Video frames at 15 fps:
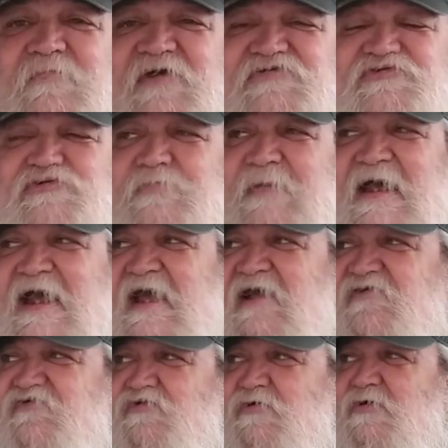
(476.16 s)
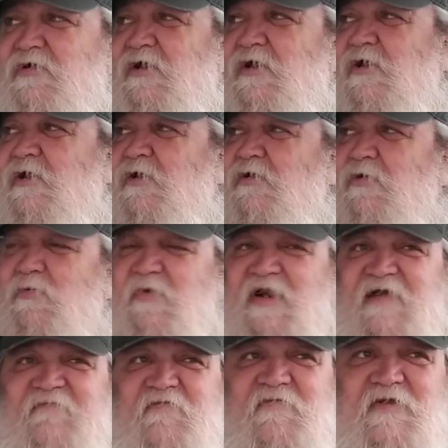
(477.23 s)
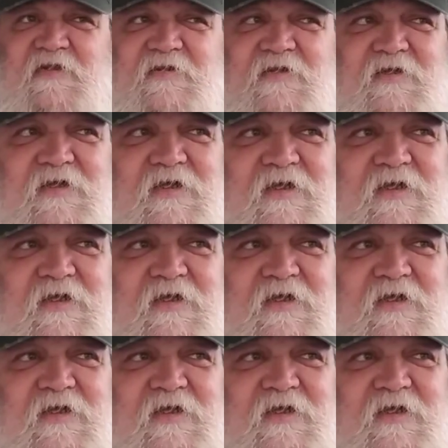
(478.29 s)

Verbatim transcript: messenger bags or, or whatever, and